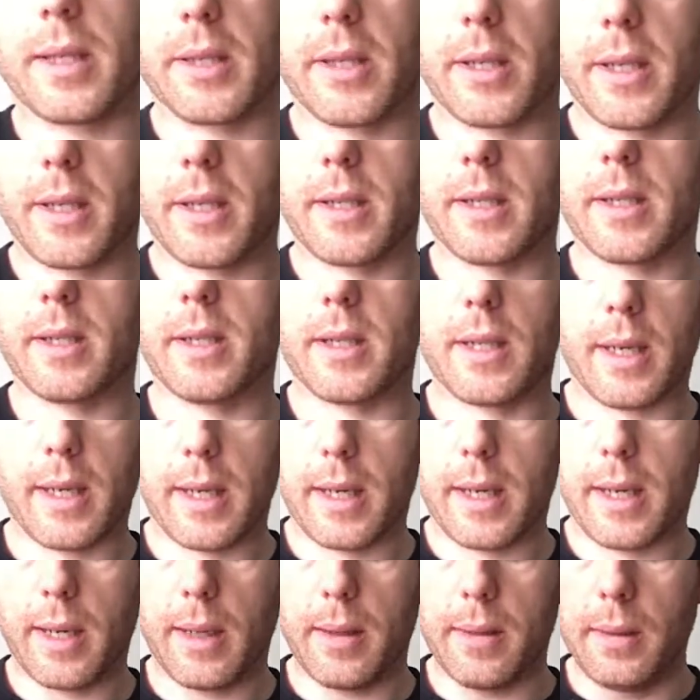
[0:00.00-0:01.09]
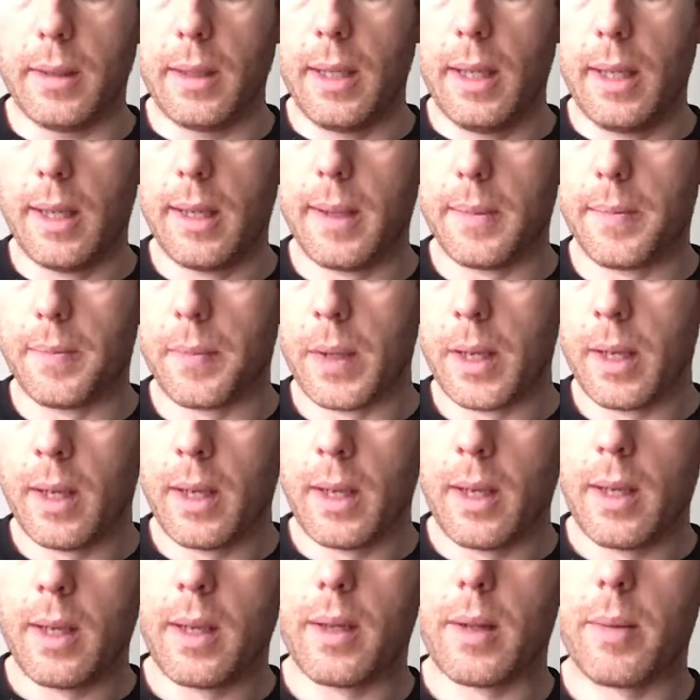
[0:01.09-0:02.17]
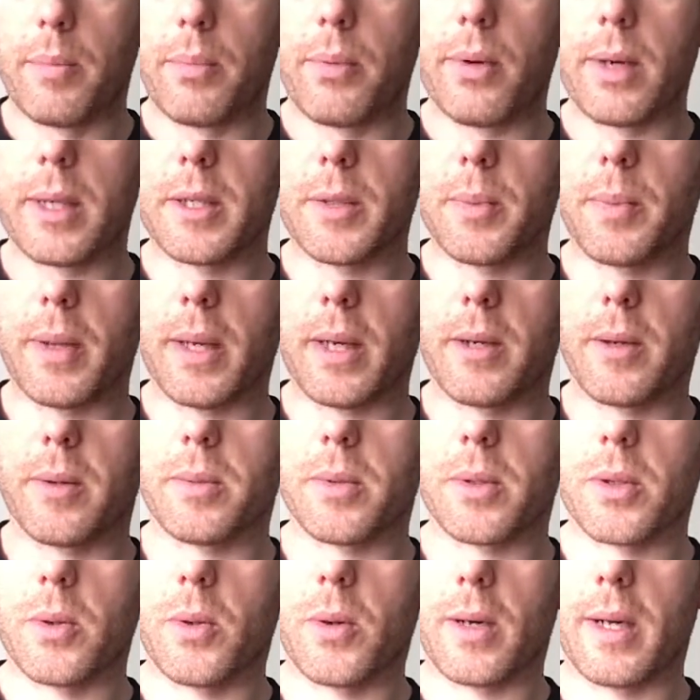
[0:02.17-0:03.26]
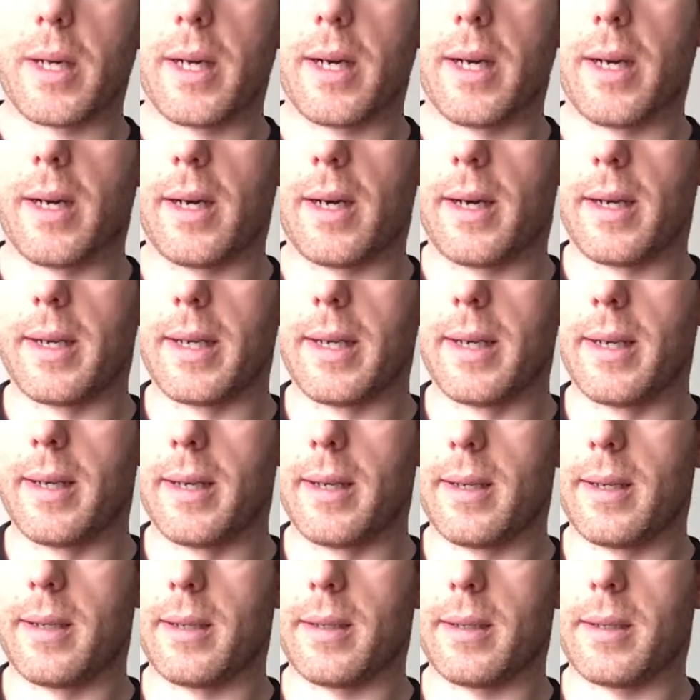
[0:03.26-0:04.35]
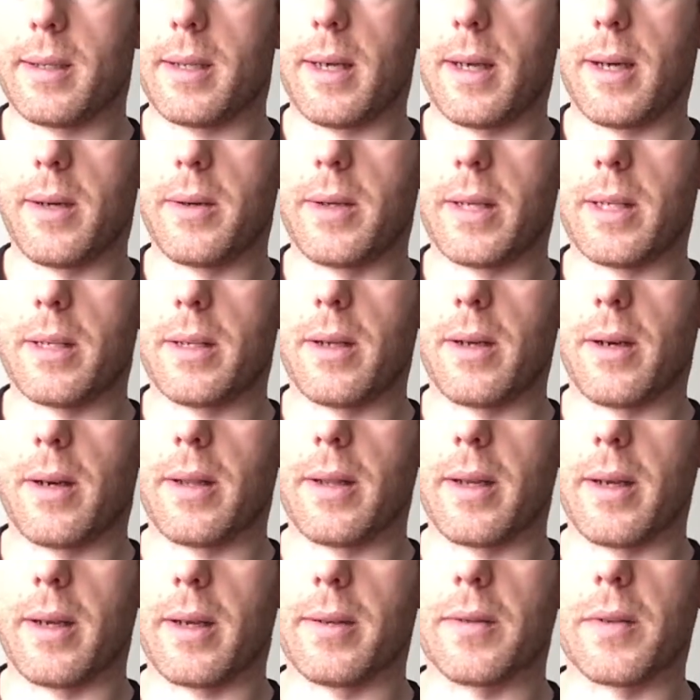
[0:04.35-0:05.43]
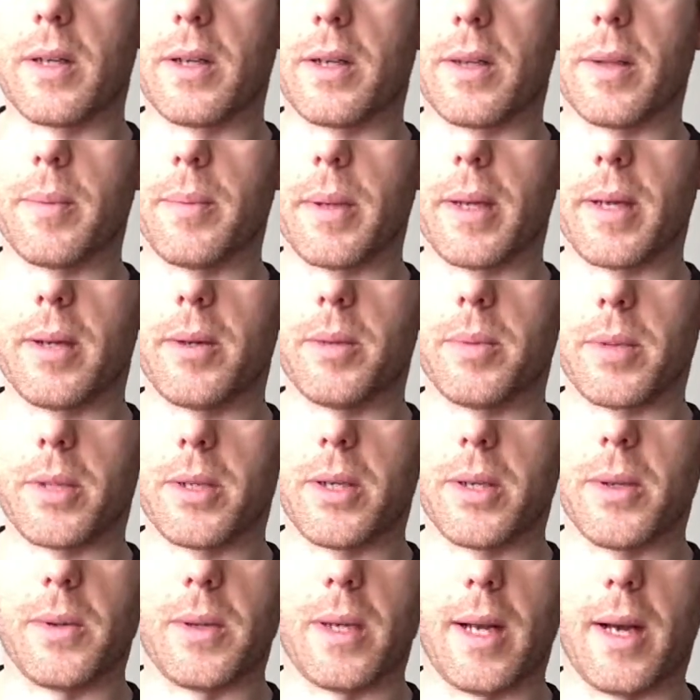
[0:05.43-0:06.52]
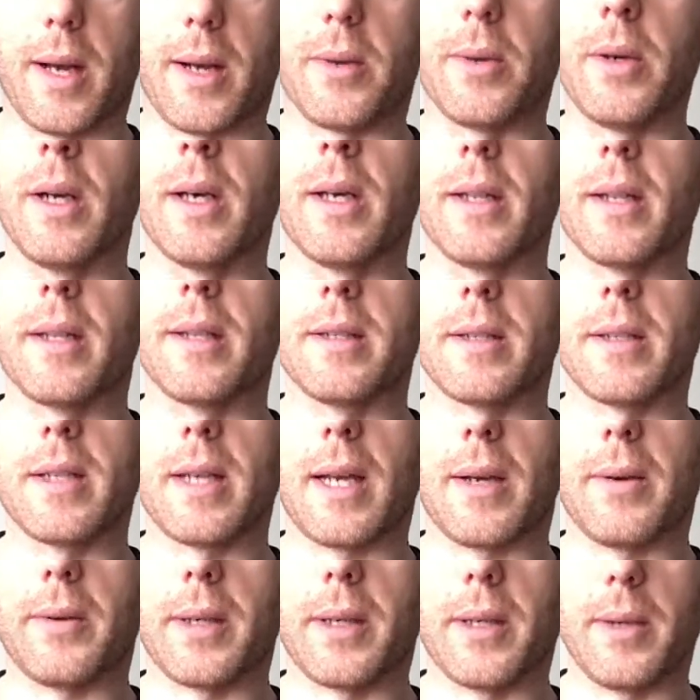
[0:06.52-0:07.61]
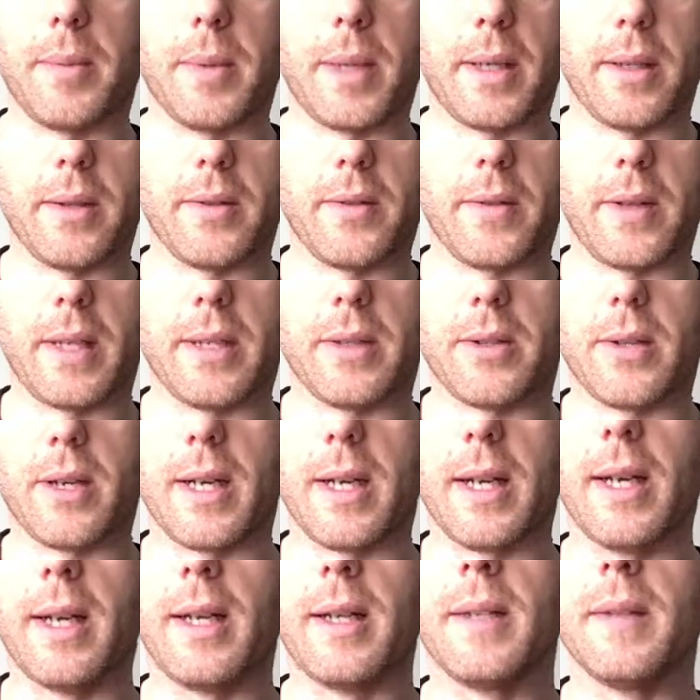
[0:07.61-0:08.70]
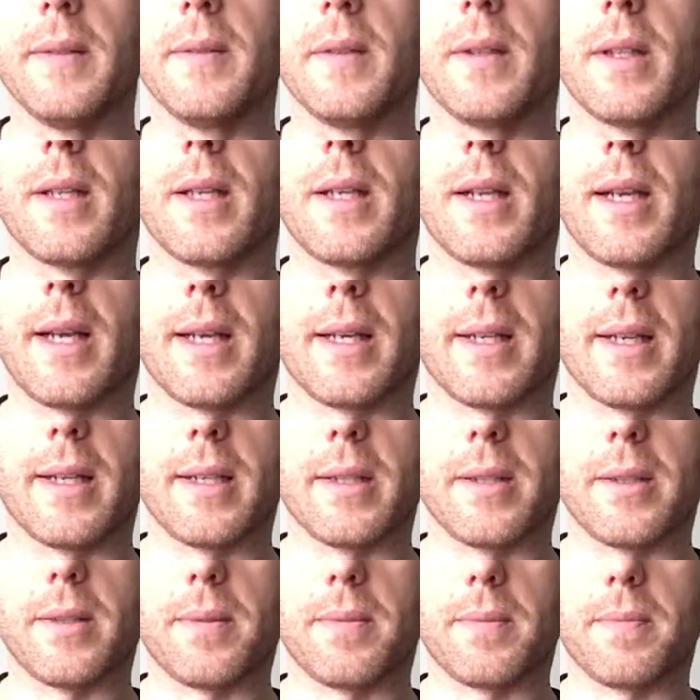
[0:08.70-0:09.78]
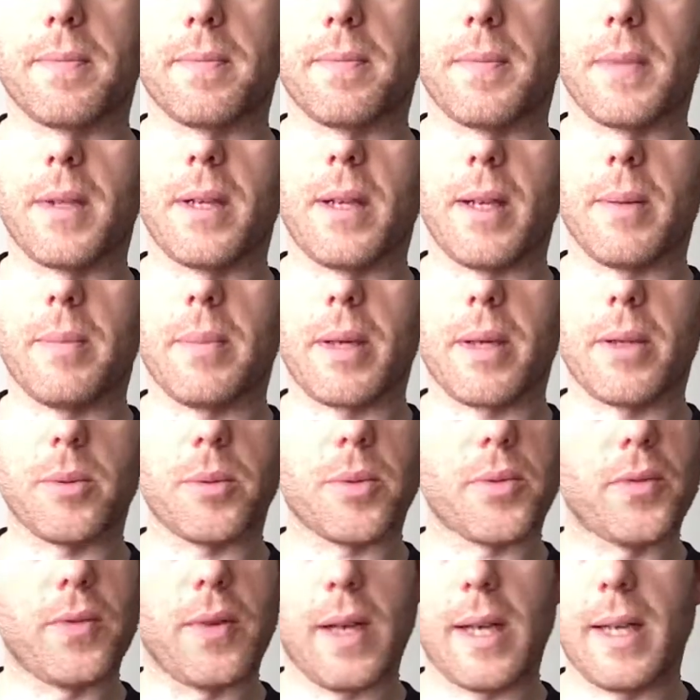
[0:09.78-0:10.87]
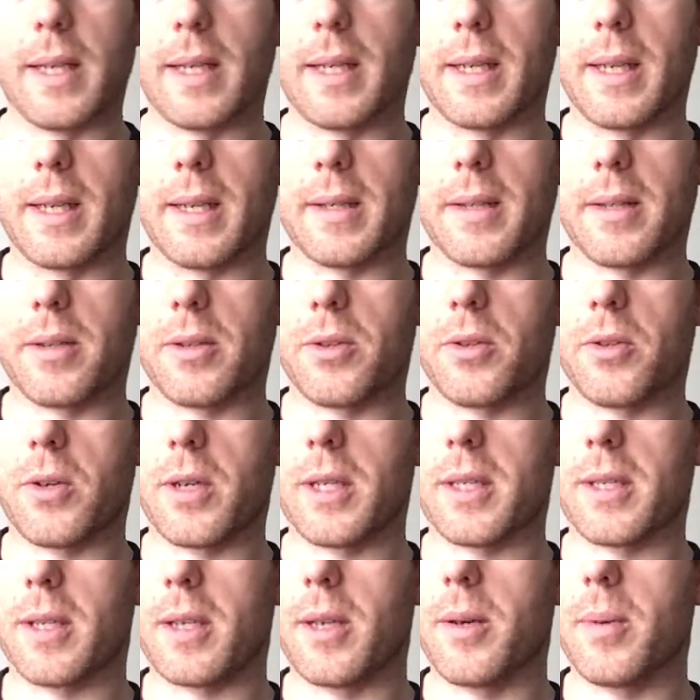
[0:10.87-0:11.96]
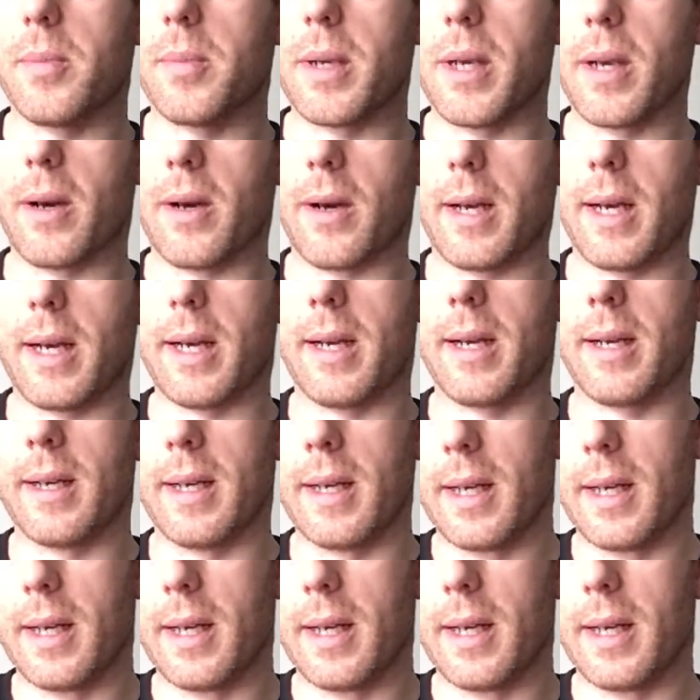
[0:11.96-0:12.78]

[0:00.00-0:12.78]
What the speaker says: As you can see, the bridge pickup's quite high, so it's not that I've got the pickups too low. This is how it come out of the factory. The neck pickup's fairly near to the strings. It could be higher.